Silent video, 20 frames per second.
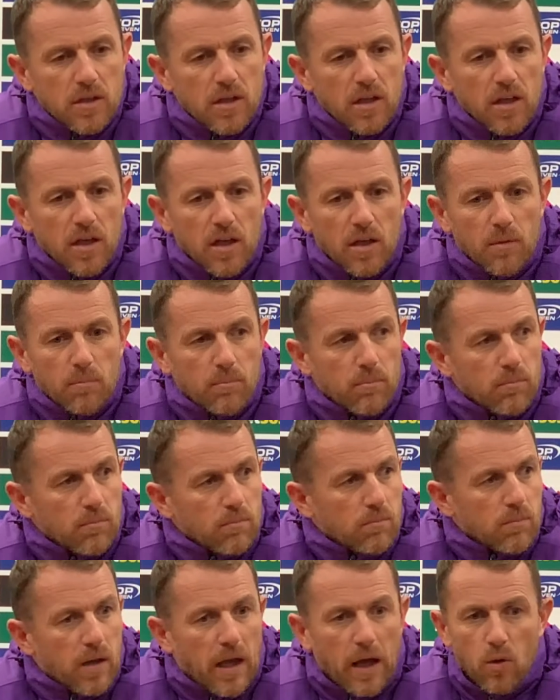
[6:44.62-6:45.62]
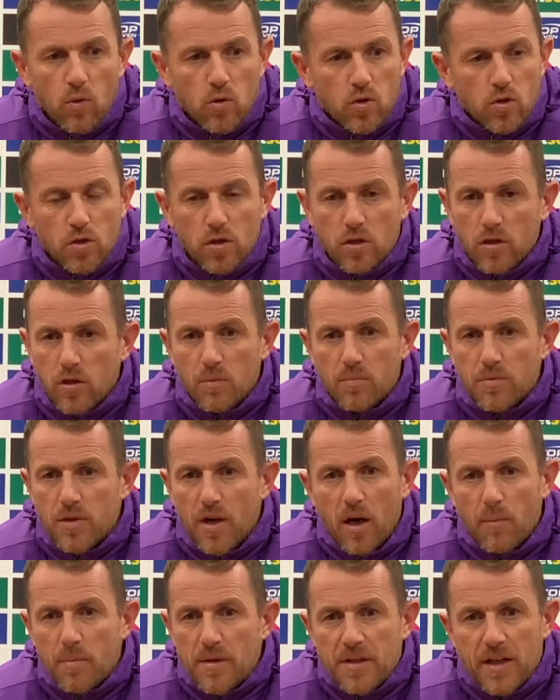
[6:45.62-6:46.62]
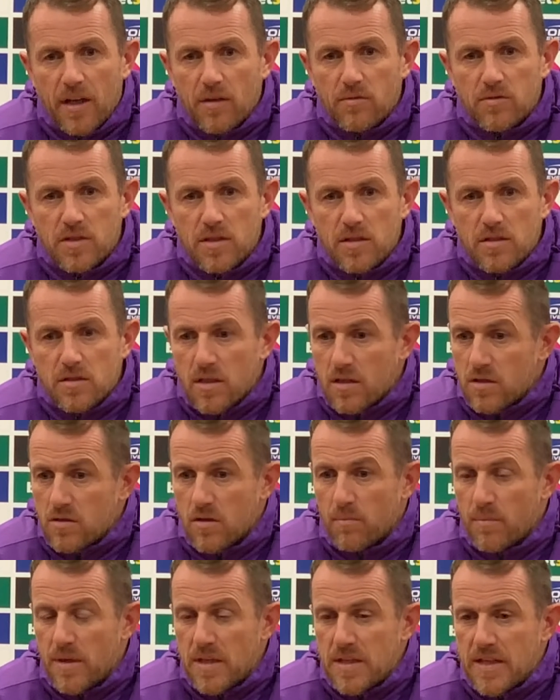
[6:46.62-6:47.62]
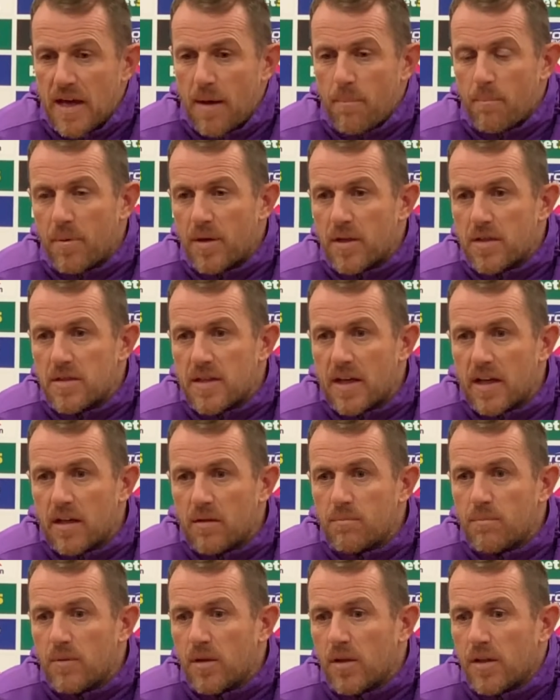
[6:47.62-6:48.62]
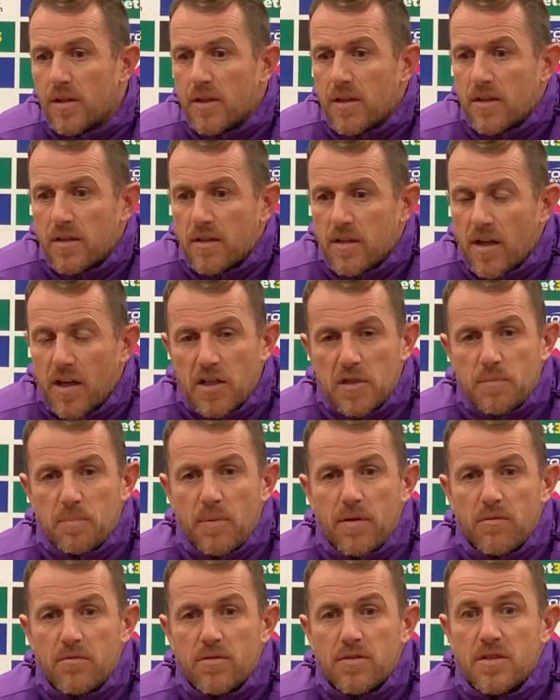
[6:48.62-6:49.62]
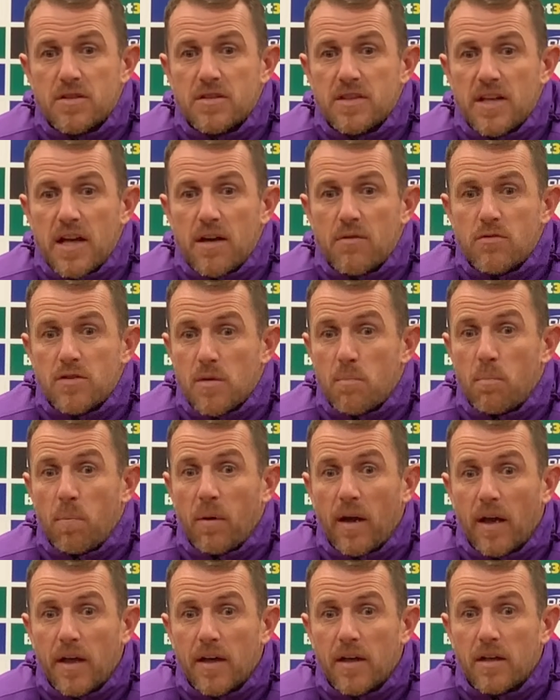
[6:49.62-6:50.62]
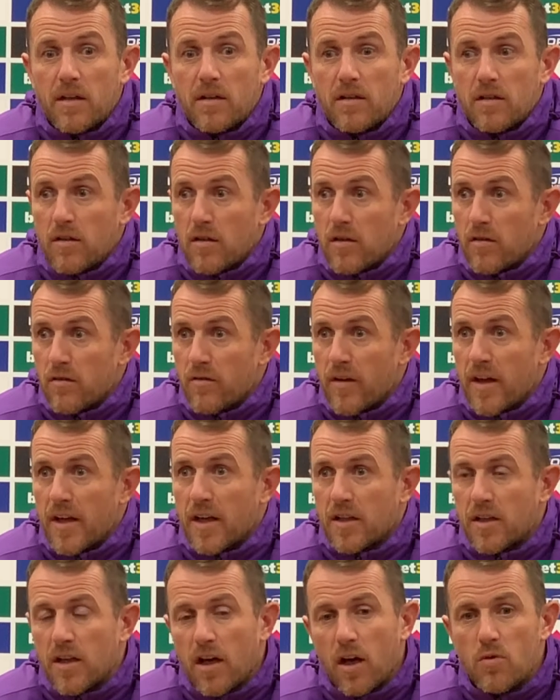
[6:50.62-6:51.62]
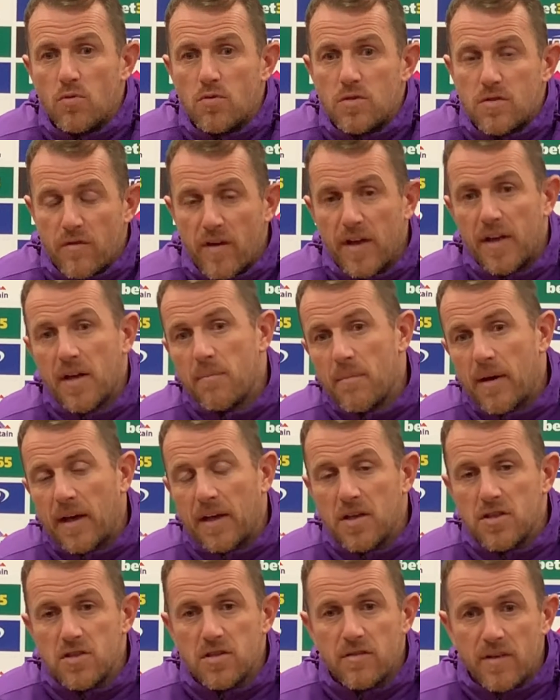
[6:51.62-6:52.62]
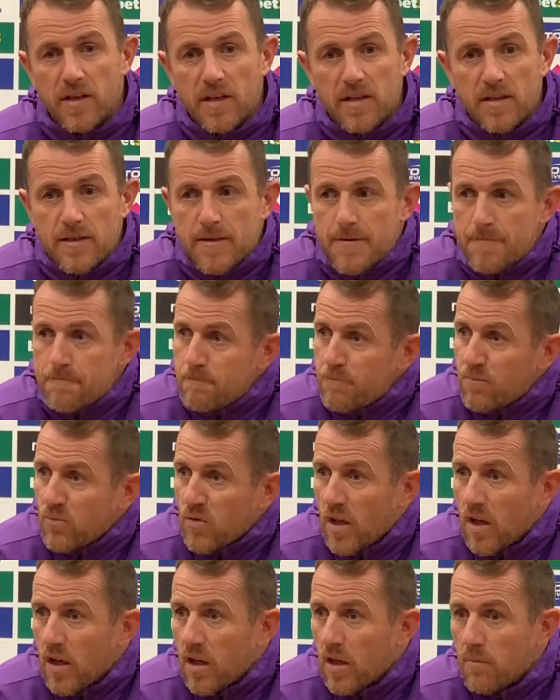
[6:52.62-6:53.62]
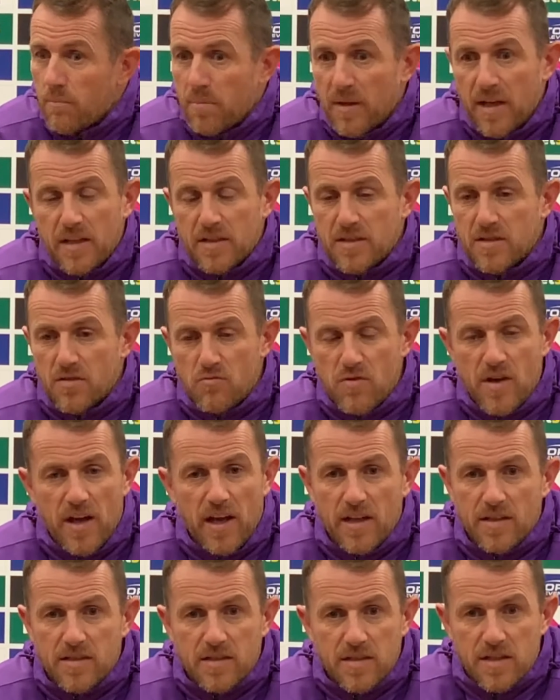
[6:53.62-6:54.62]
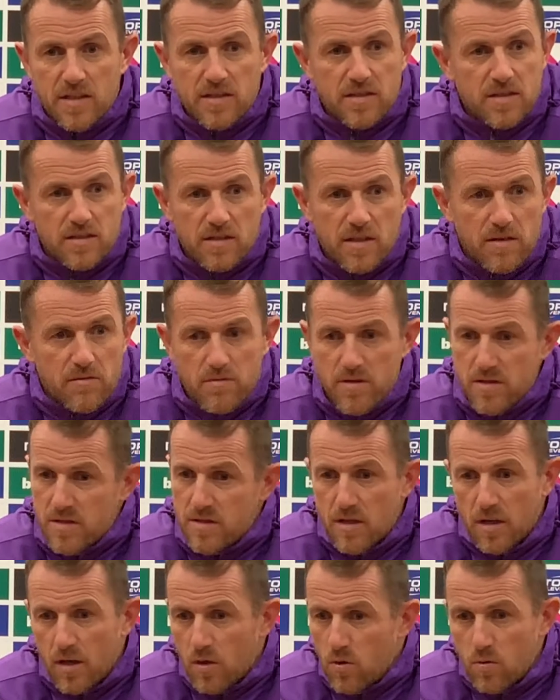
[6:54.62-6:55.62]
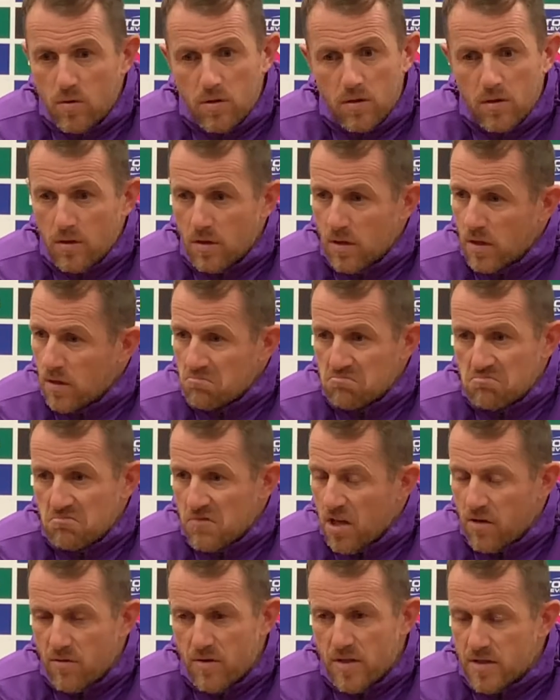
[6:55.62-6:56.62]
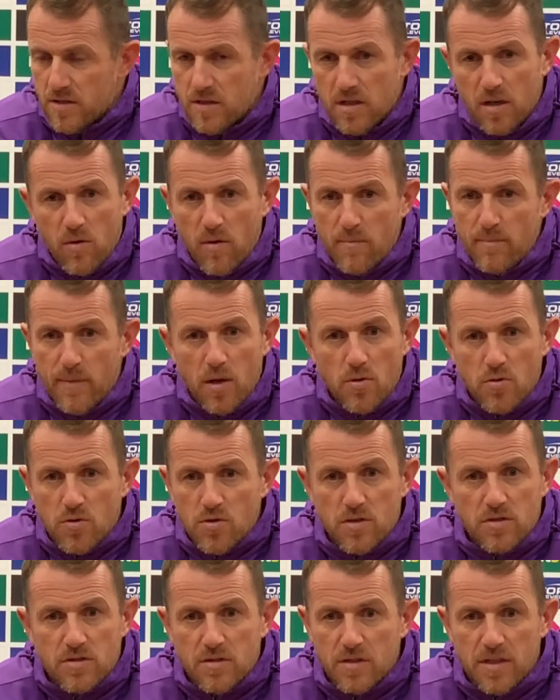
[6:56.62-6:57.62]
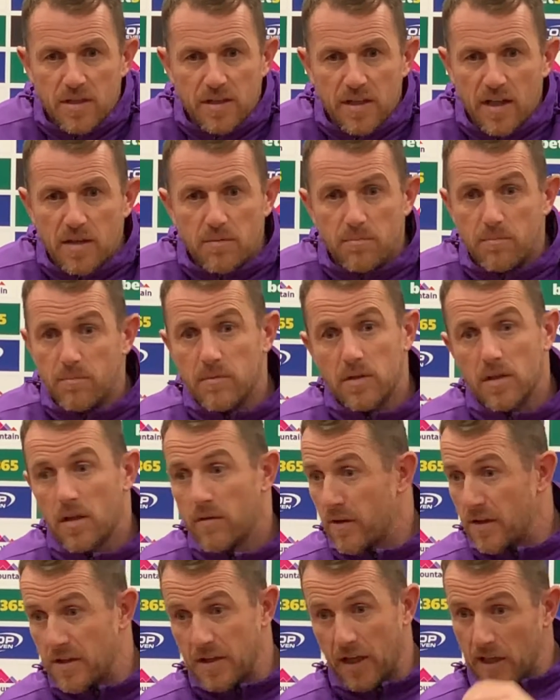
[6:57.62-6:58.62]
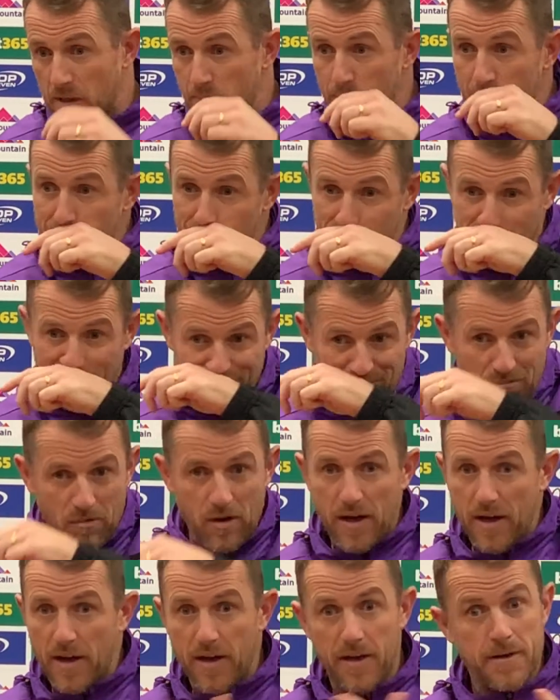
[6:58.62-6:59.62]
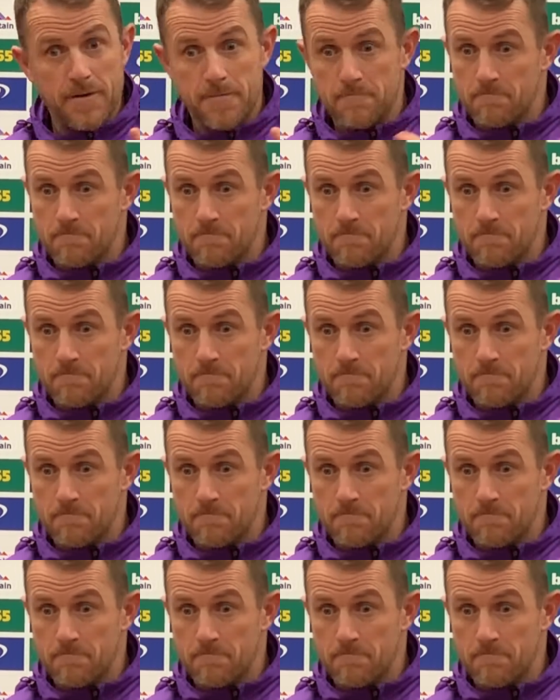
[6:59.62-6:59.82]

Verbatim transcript: um, how good a club Derby County is. That's not me dampening down my experiences there as a player, then a coach, then a manager there. Um, but that's the reality is there is no there is no emotion to the game. You know, the game is one where,